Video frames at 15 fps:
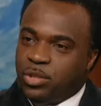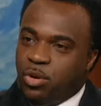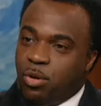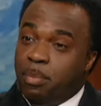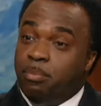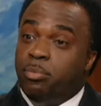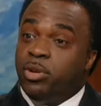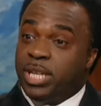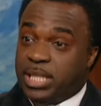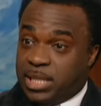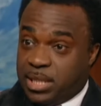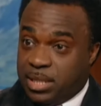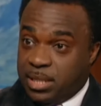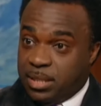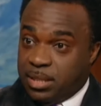called
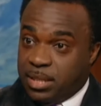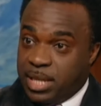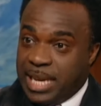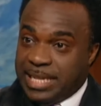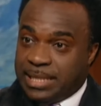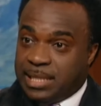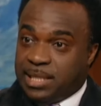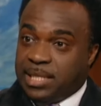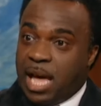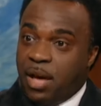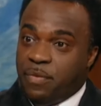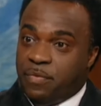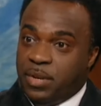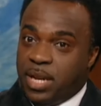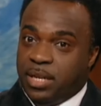Brixton. It's
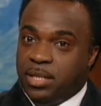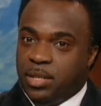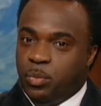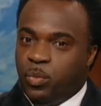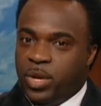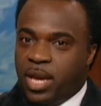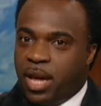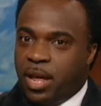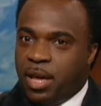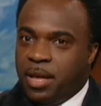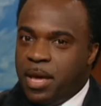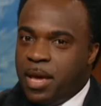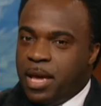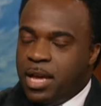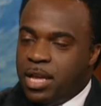South London. We are
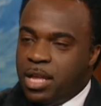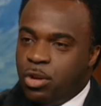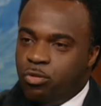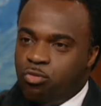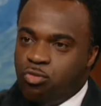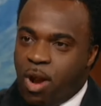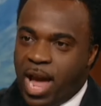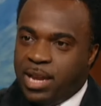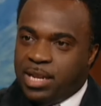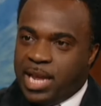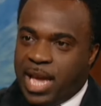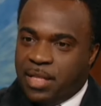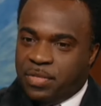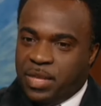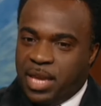right
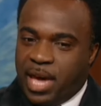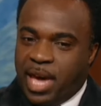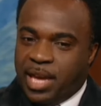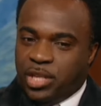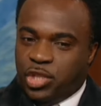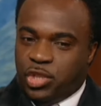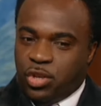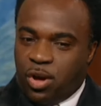at the edge